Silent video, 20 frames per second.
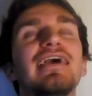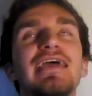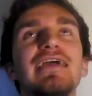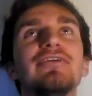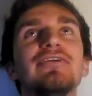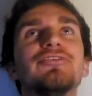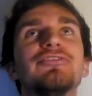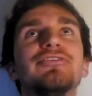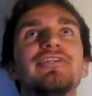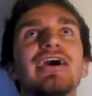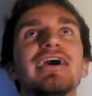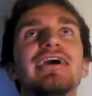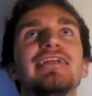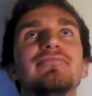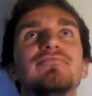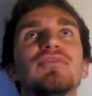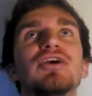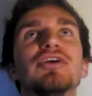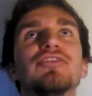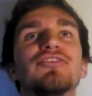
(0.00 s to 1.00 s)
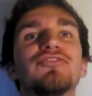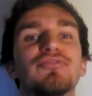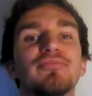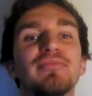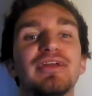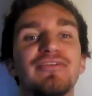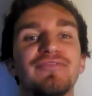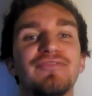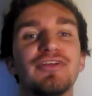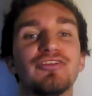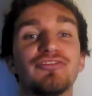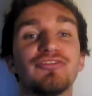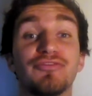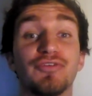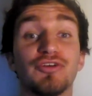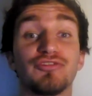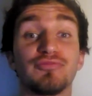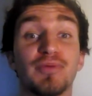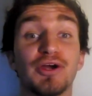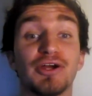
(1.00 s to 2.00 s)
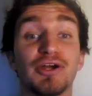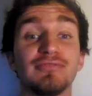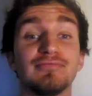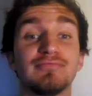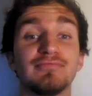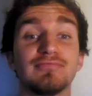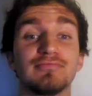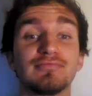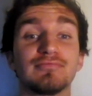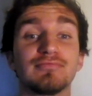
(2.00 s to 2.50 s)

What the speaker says: 8 or 9 months for me to finish the first part.